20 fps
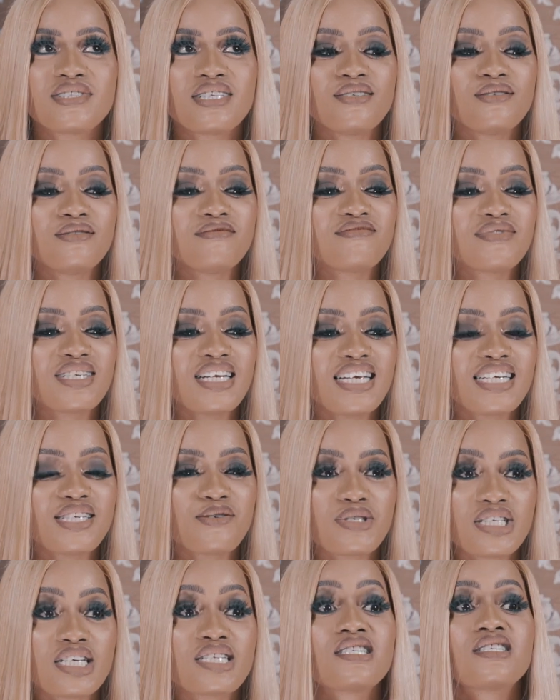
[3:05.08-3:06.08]
the
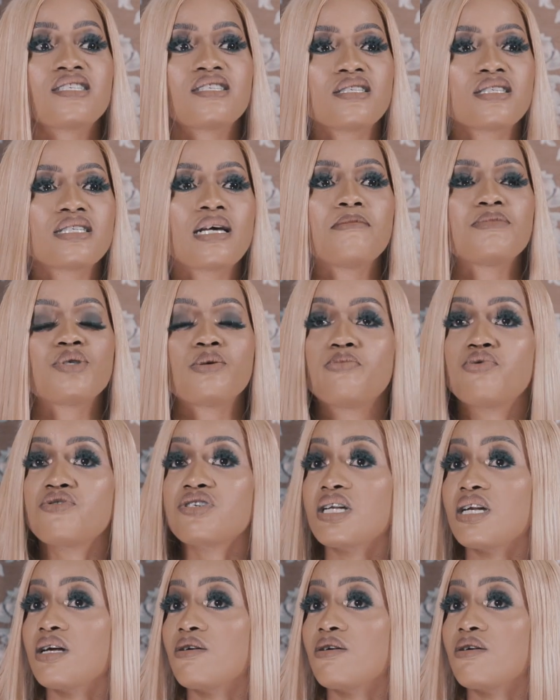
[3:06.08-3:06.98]
lady was like, this is the time to push.